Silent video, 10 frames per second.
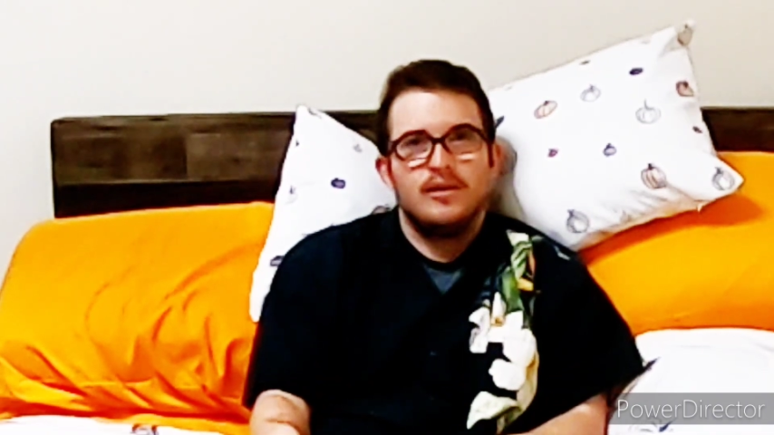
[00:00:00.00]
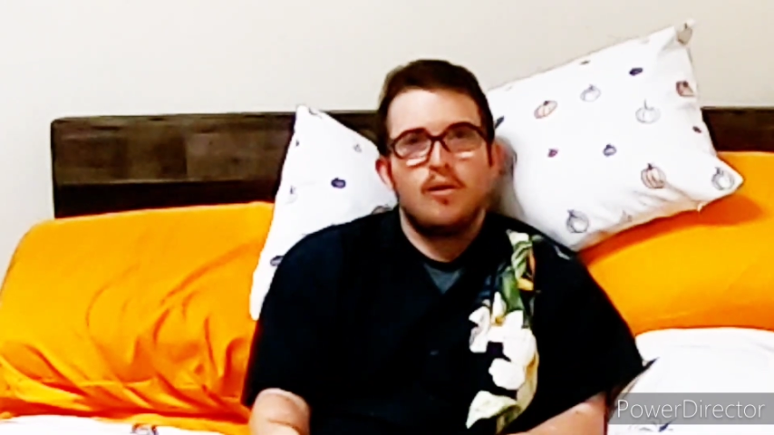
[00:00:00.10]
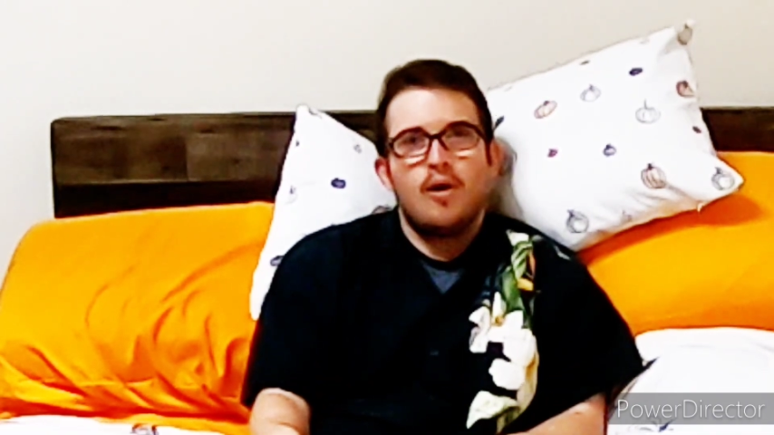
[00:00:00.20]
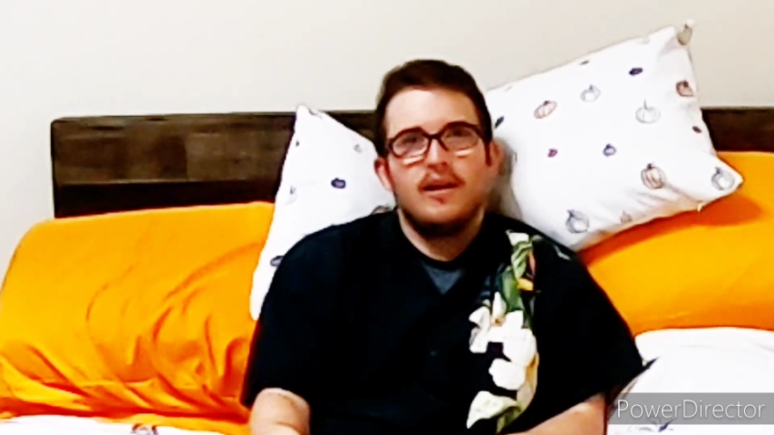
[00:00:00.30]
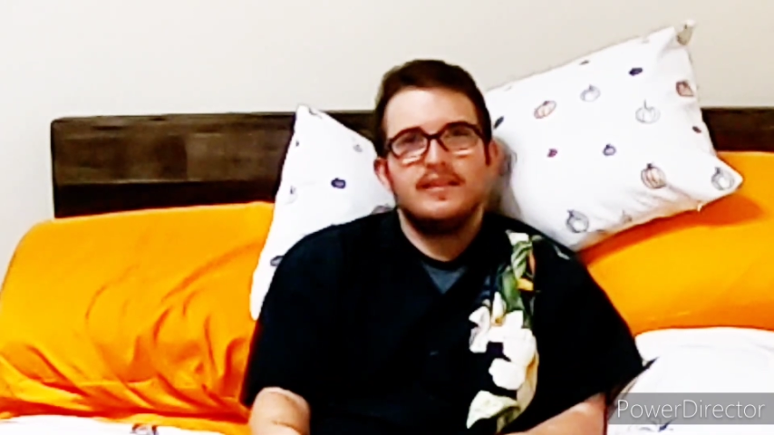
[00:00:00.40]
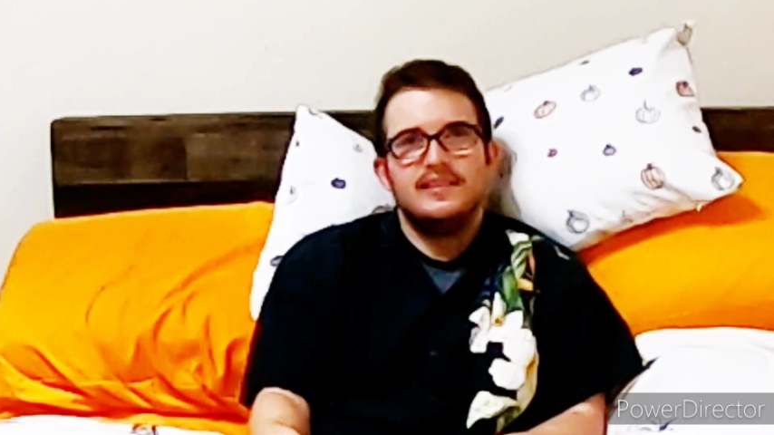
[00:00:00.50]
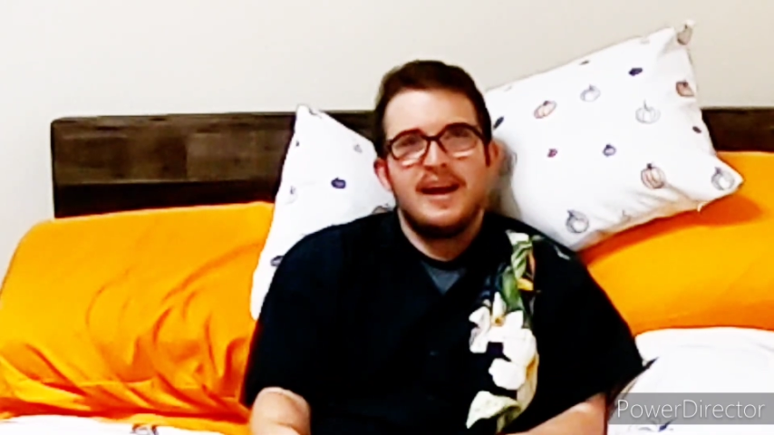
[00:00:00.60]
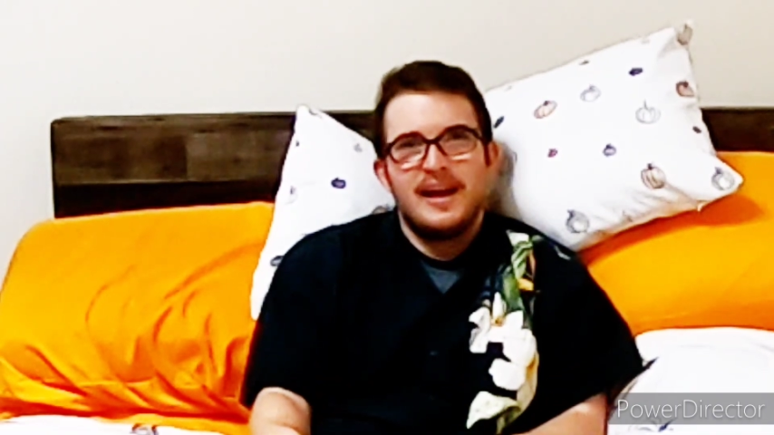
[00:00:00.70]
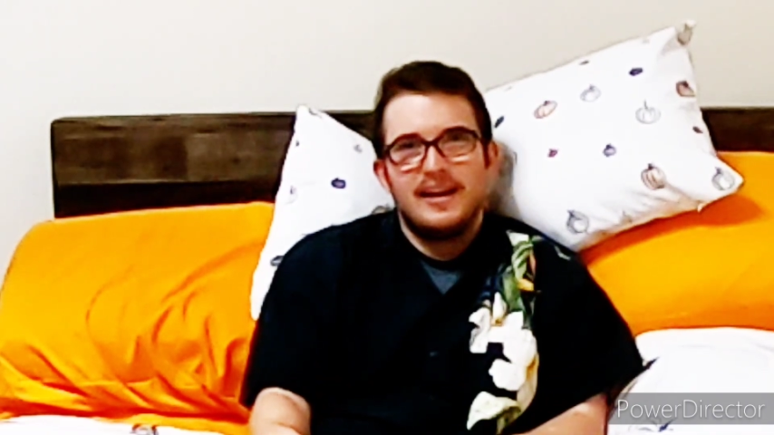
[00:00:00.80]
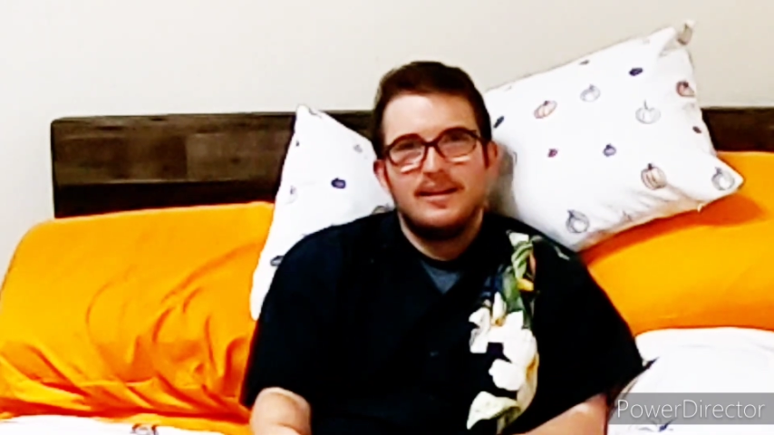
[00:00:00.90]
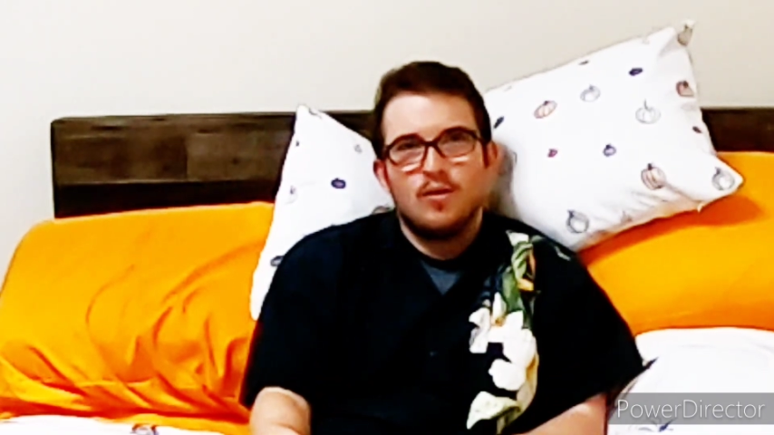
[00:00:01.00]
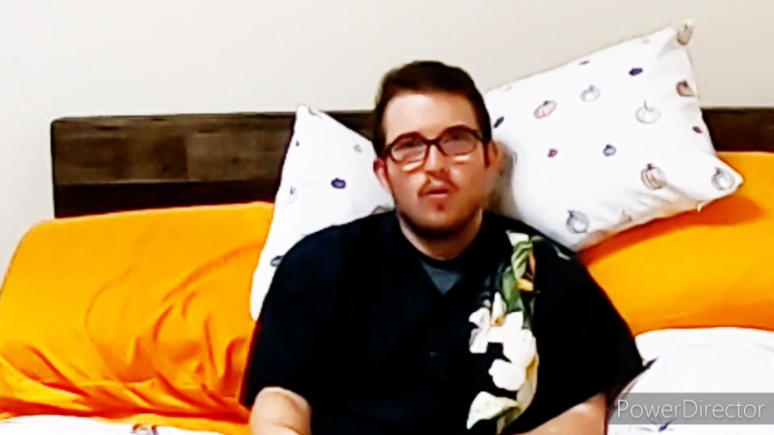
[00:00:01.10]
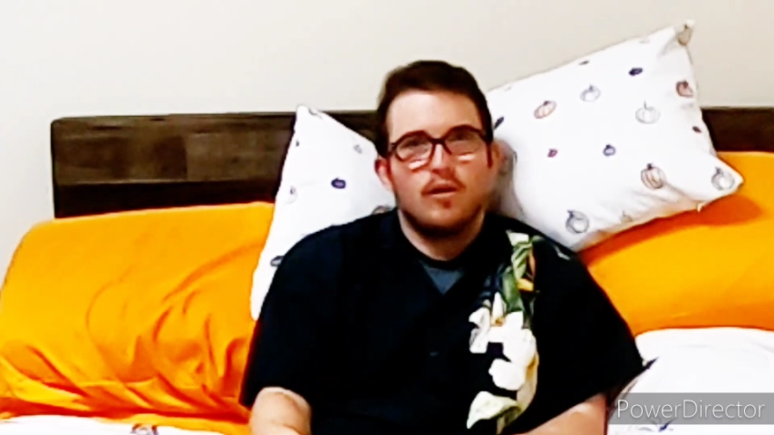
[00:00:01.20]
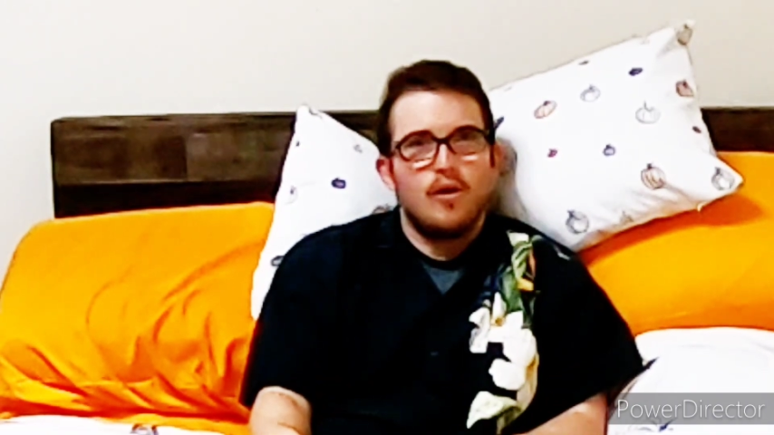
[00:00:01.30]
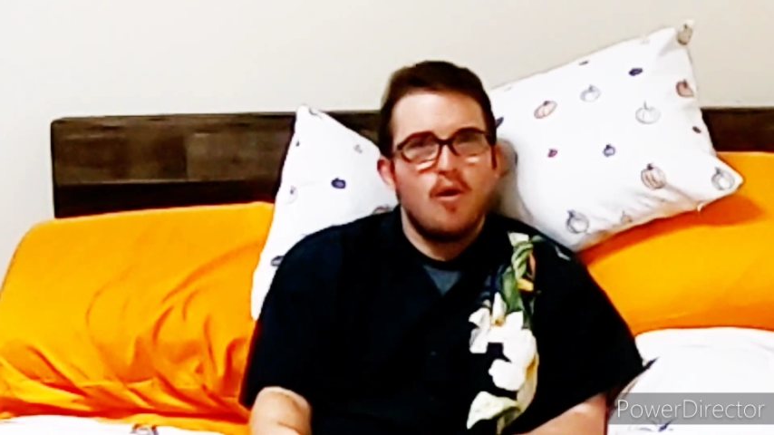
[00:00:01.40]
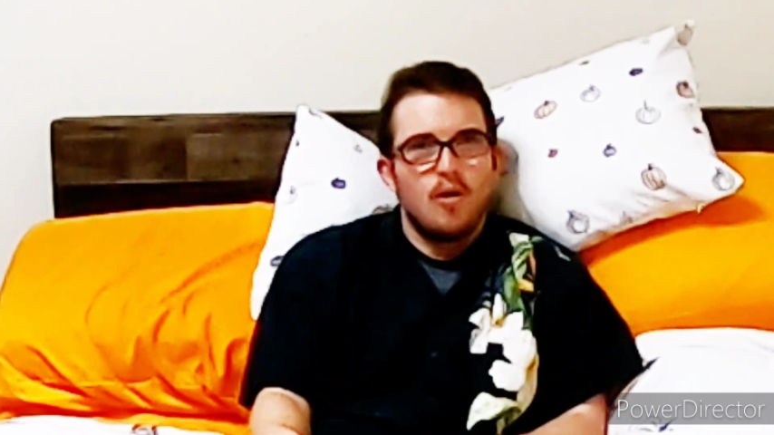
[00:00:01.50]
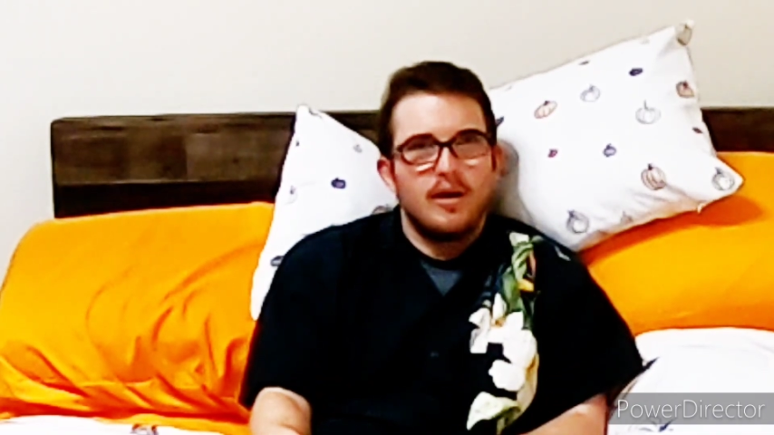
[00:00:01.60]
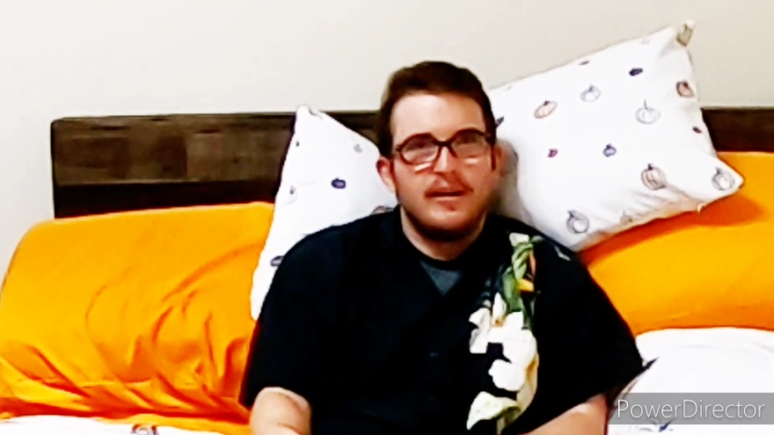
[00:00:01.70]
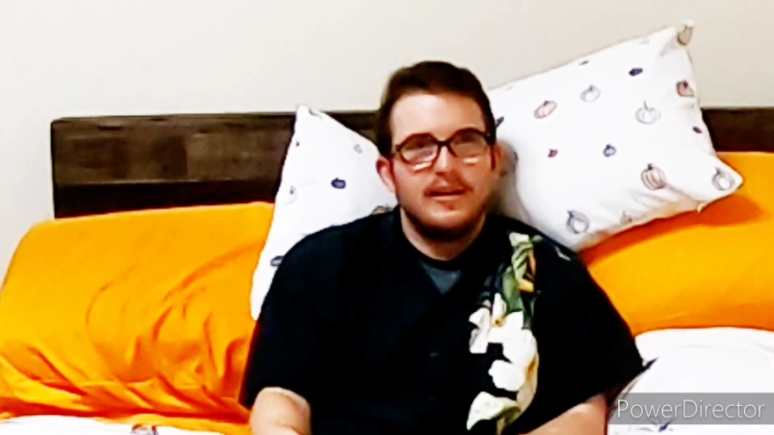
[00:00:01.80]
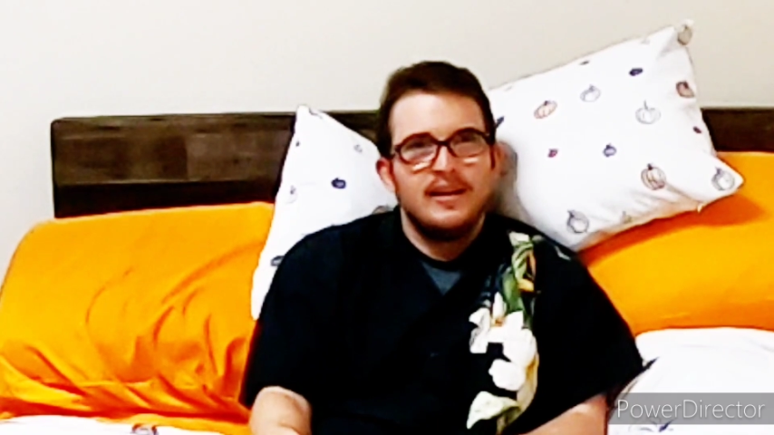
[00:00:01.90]
They're not dead or
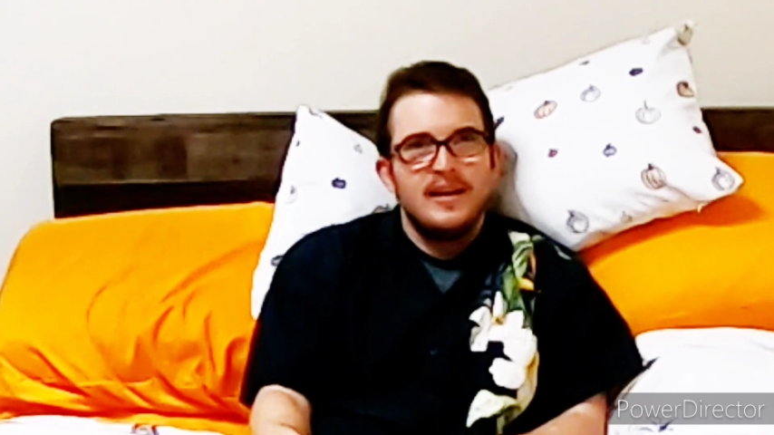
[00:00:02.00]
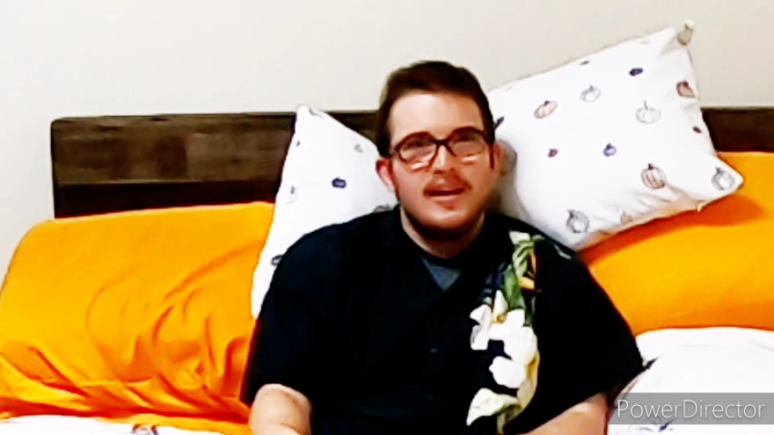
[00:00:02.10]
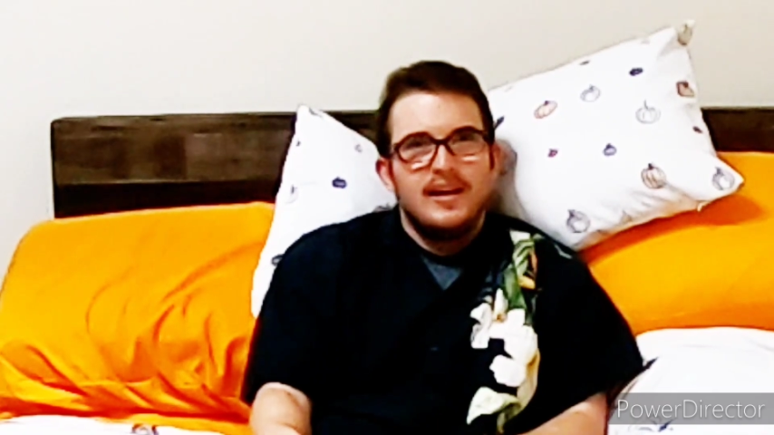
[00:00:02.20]
gone,